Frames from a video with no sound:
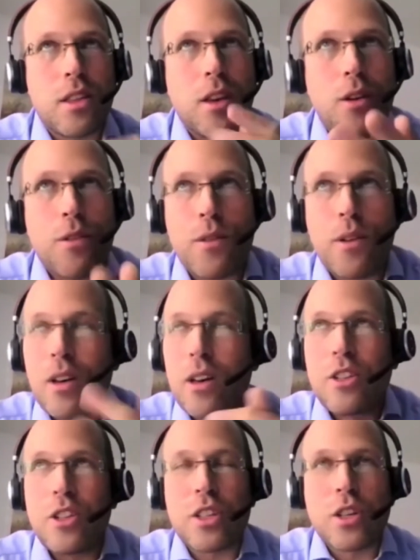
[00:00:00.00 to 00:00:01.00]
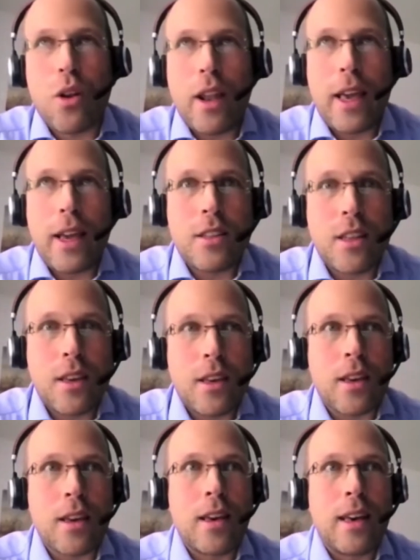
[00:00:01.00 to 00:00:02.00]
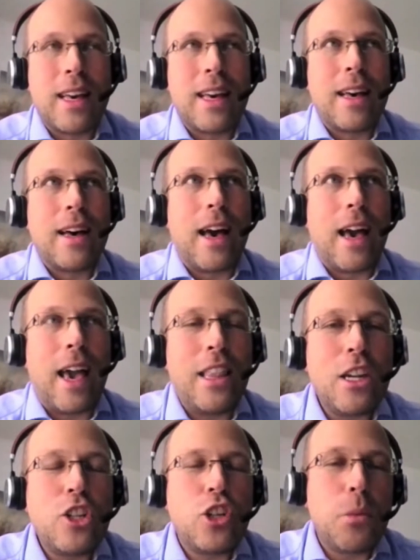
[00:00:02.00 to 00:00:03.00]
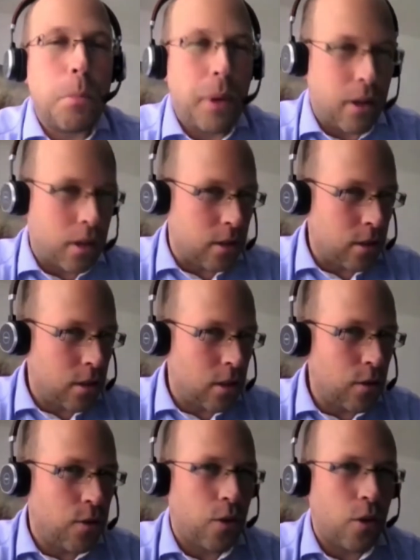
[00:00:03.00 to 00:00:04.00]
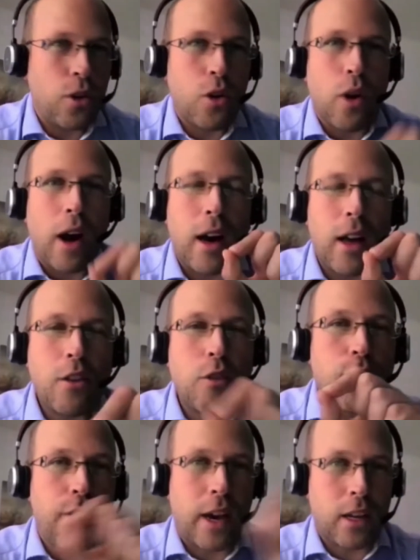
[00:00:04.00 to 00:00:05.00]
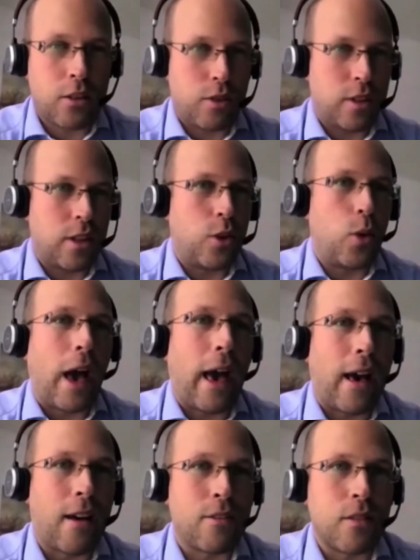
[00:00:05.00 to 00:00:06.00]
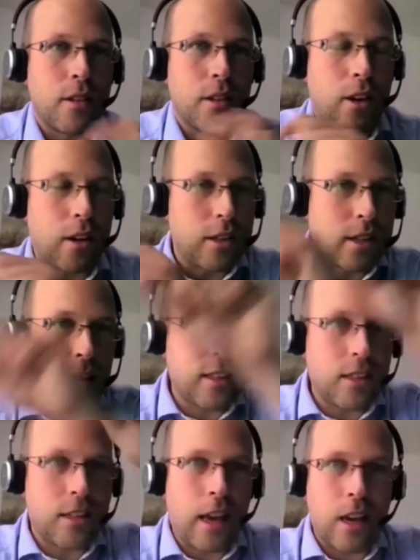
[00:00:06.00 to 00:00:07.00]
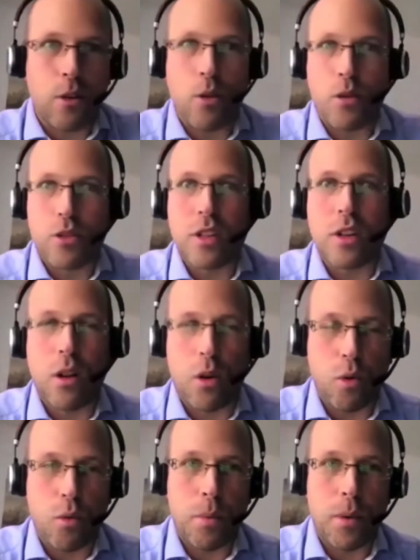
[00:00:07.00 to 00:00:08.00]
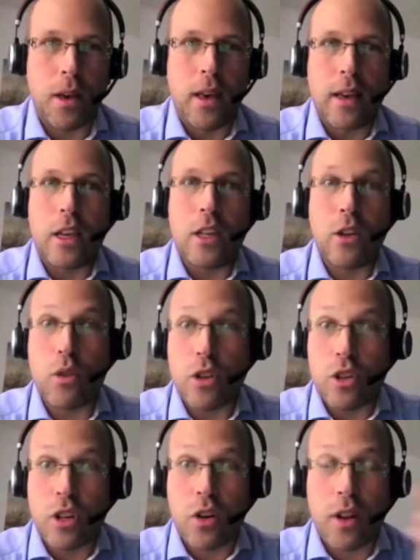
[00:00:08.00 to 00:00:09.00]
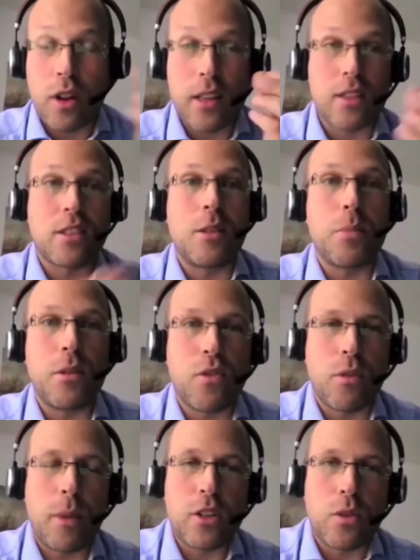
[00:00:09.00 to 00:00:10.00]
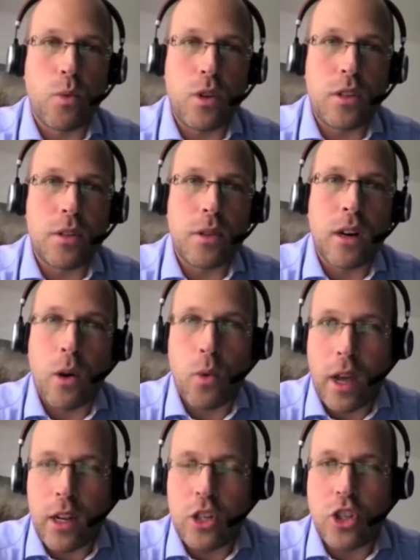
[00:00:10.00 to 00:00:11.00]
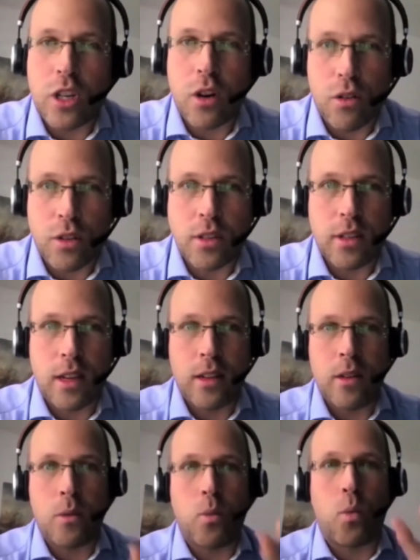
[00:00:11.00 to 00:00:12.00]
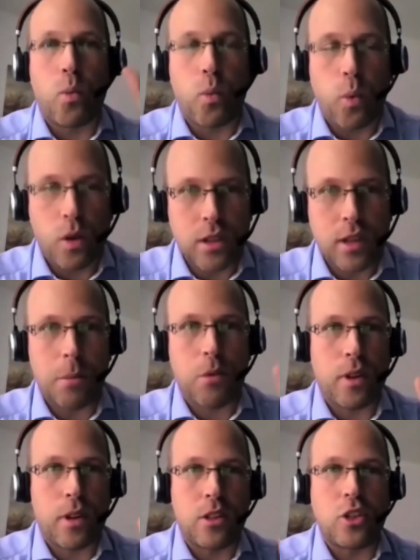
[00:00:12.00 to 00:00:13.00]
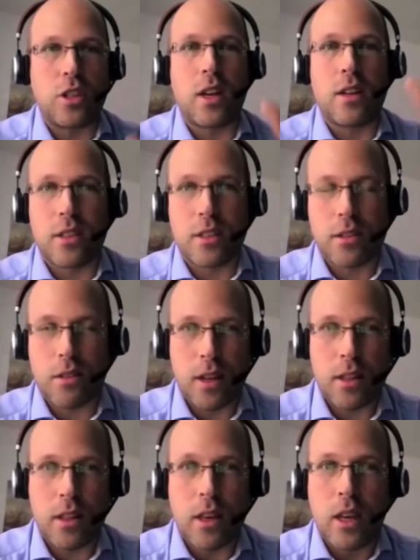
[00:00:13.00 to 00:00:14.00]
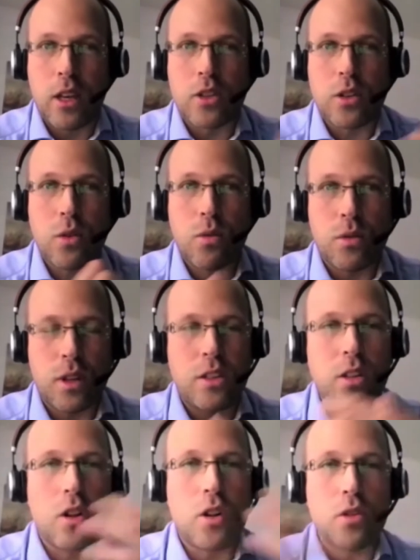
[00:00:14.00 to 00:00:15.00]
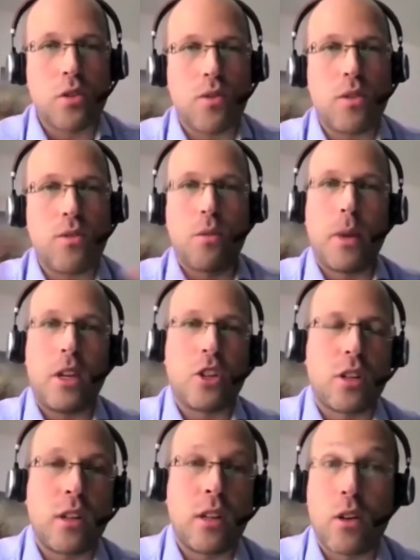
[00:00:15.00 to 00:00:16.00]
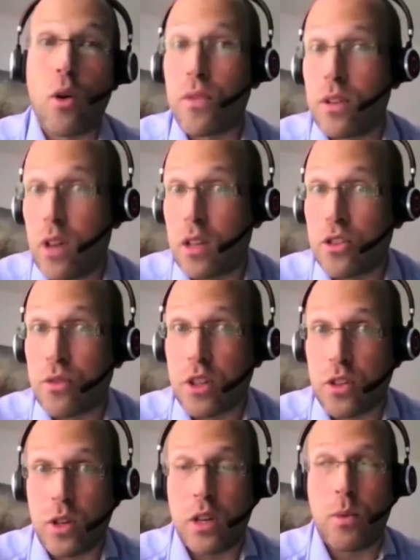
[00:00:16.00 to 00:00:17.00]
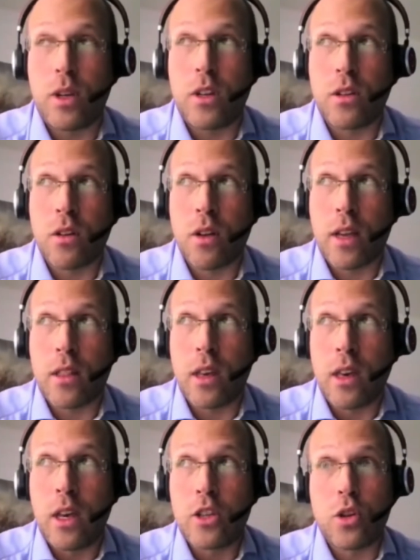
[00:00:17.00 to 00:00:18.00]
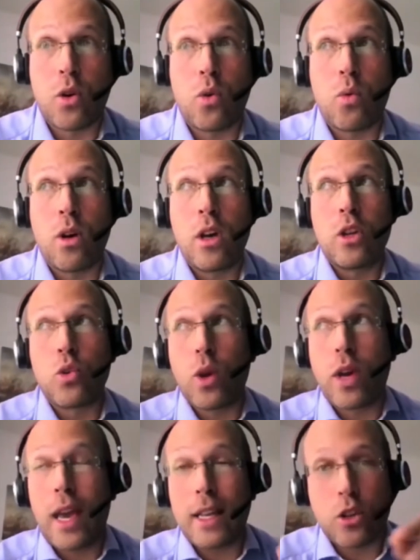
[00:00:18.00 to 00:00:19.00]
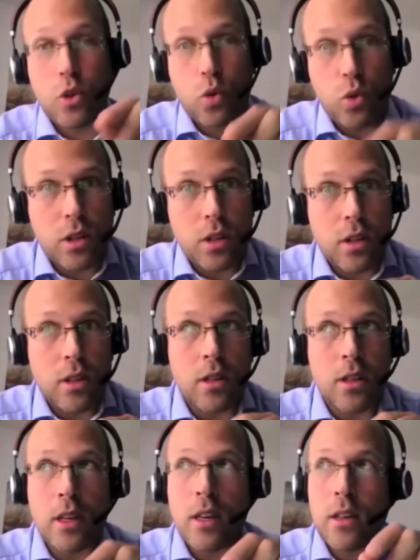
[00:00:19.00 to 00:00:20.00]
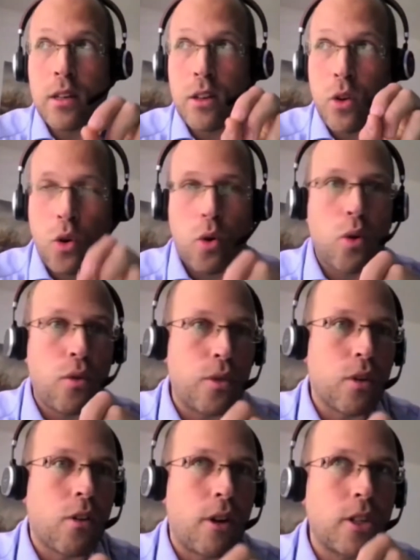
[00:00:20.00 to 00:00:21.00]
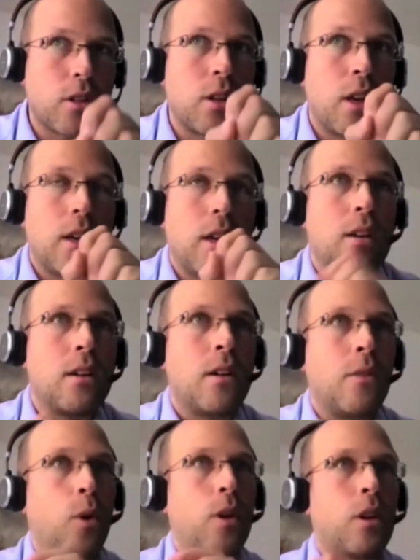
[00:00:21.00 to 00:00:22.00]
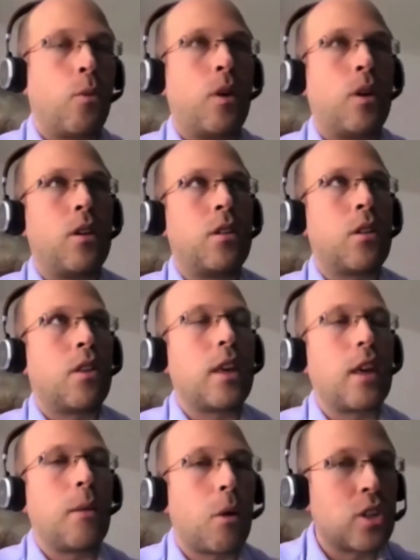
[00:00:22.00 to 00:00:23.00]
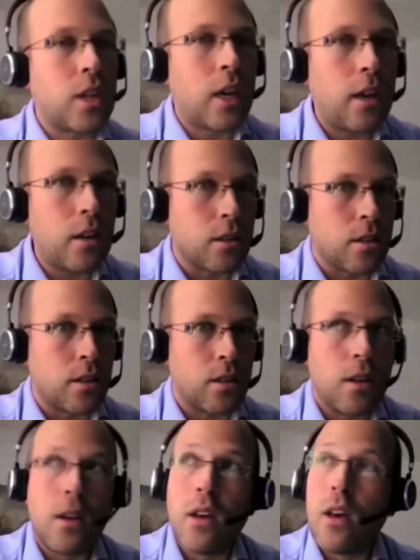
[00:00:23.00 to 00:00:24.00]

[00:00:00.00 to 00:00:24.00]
think of just collecting energy bills for your 100 factories that you have scattered across the globe in order to collect the simple information, what is our energy cost and what type of energy and etc. Right? So there is a lot of information, often unstructured, that we need to collect. So to get to the core of your question, when thinking about skills,